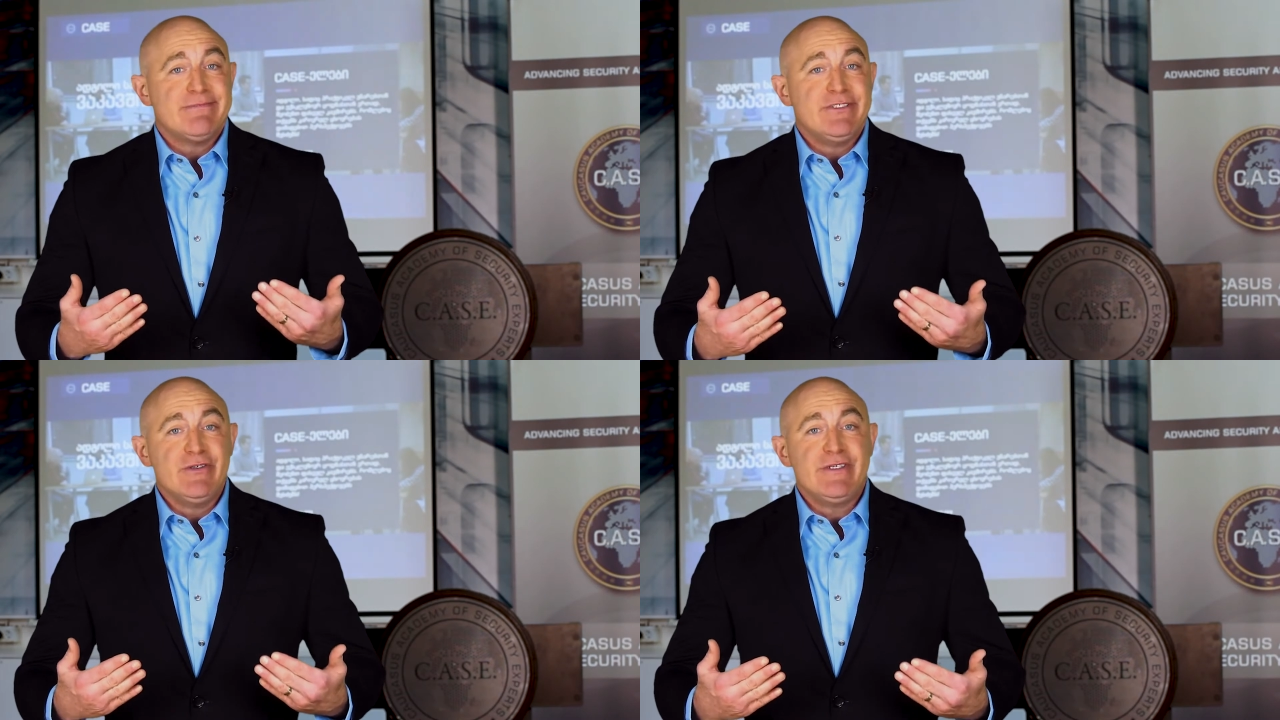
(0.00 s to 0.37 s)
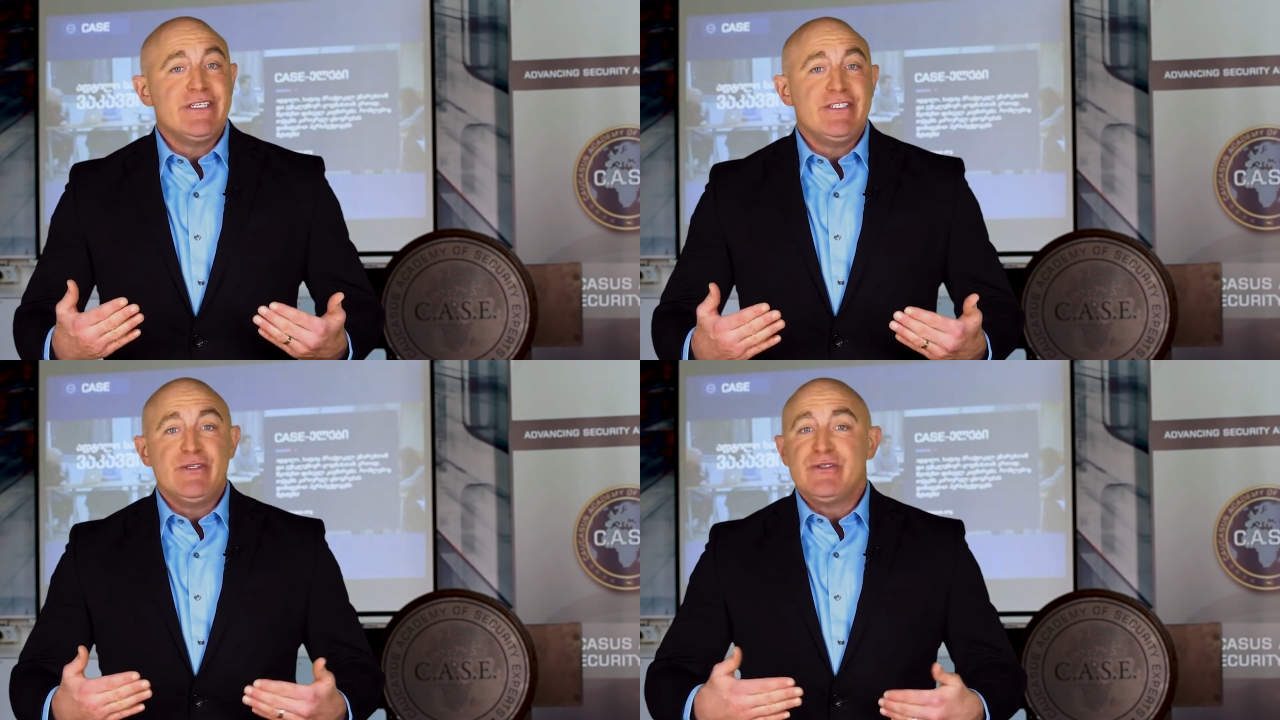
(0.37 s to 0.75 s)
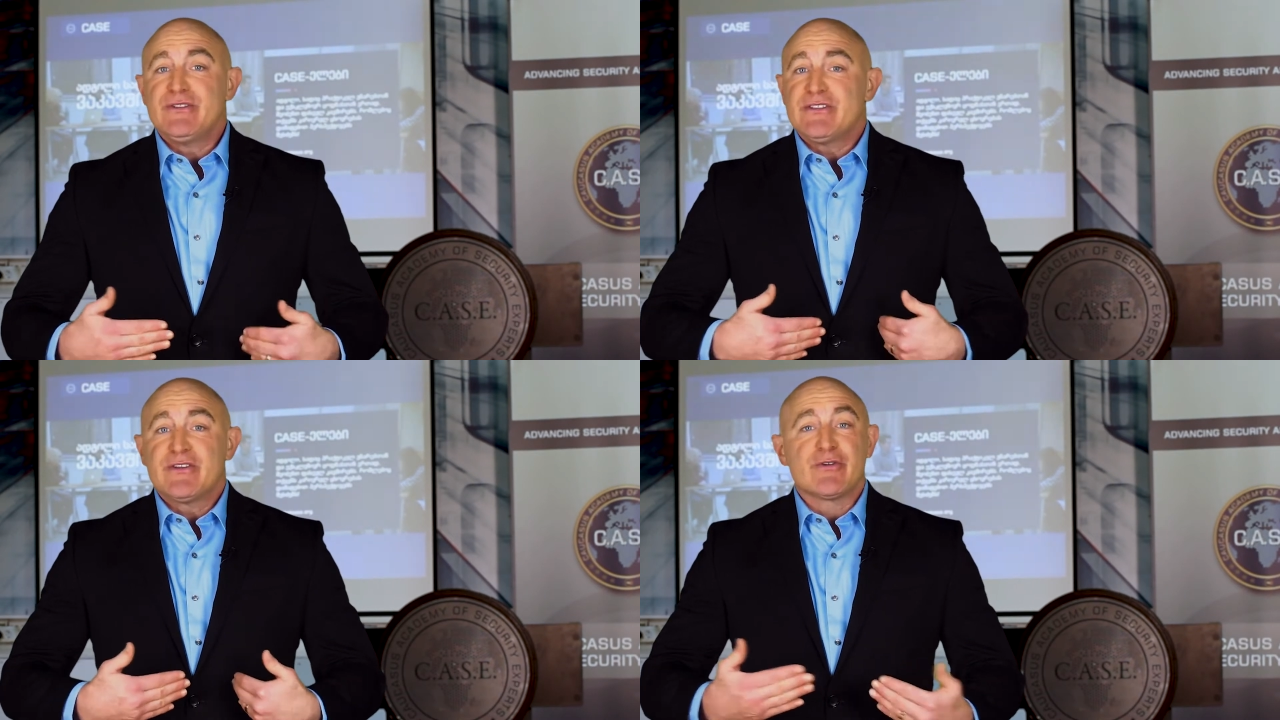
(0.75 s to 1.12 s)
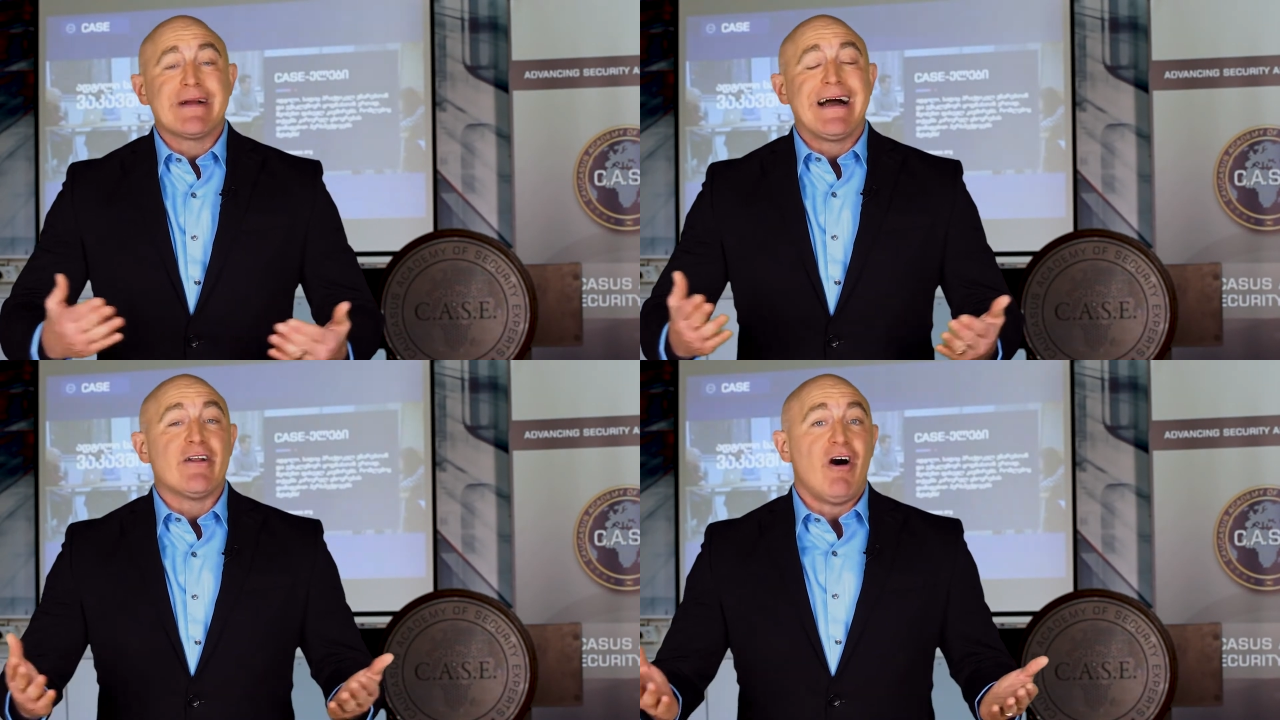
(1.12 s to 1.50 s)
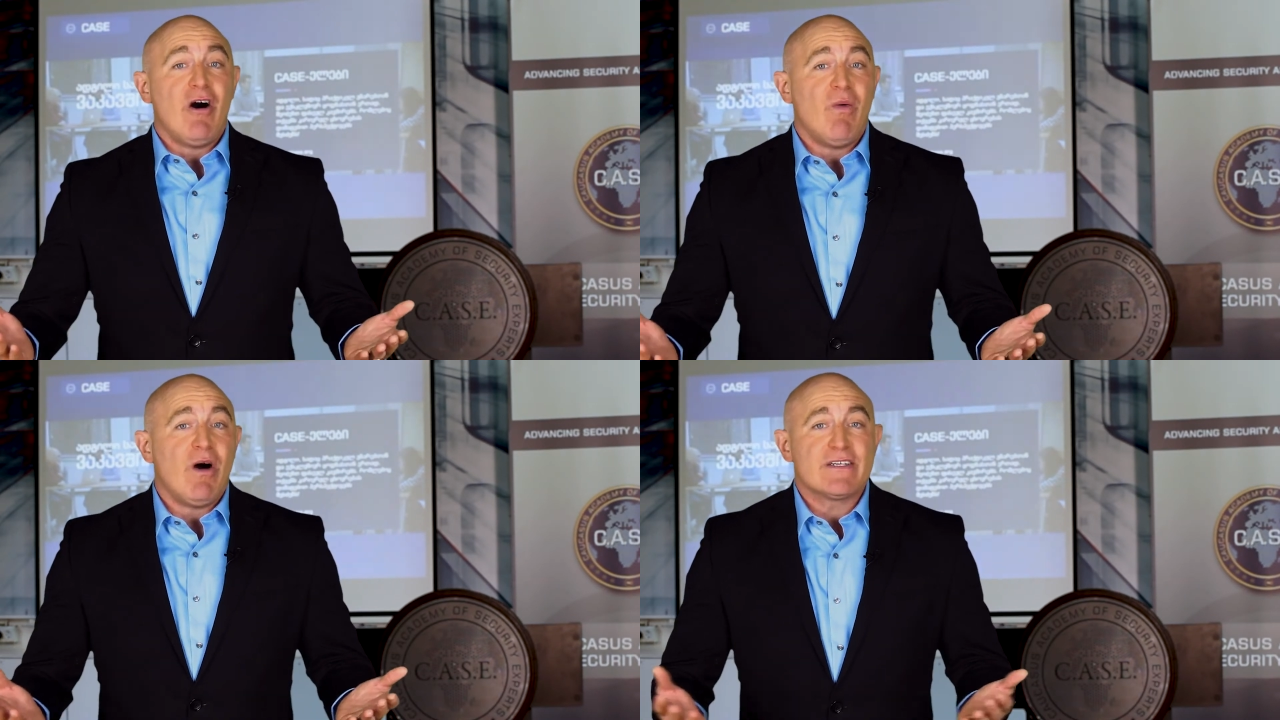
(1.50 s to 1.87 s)
you can use throughout
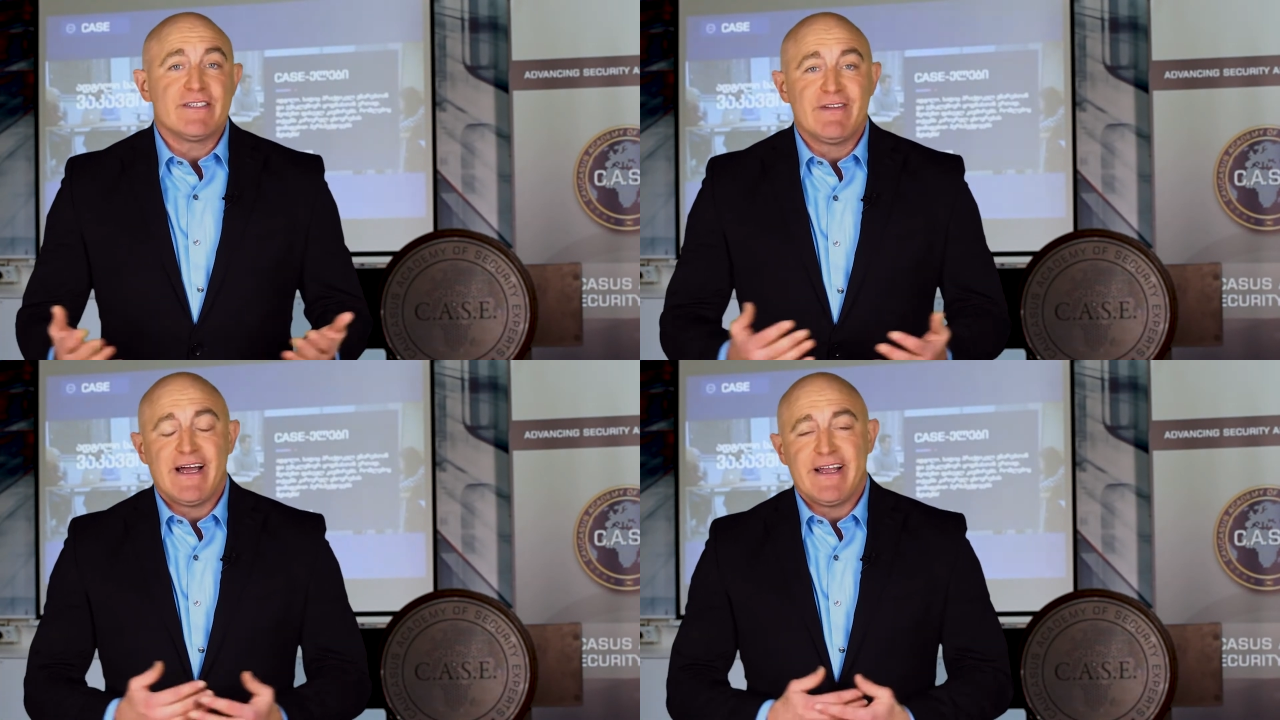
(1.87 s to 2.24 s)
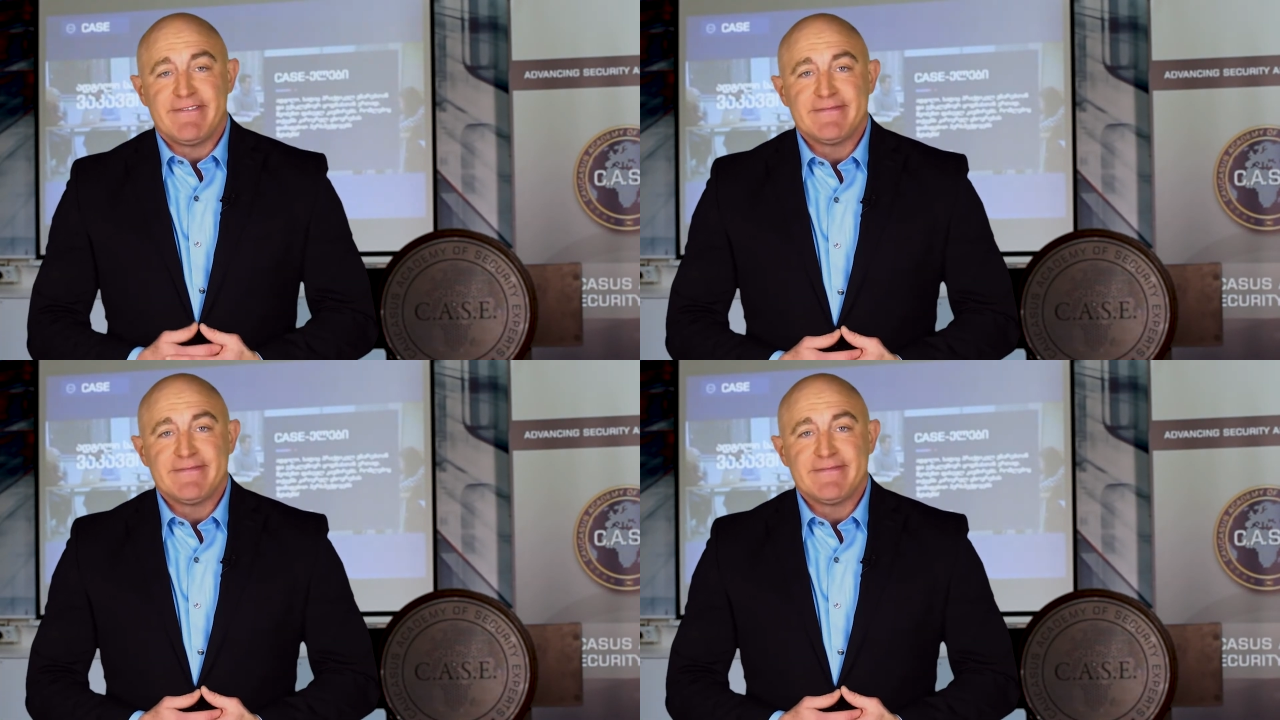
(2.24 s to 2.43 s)
all walks of life.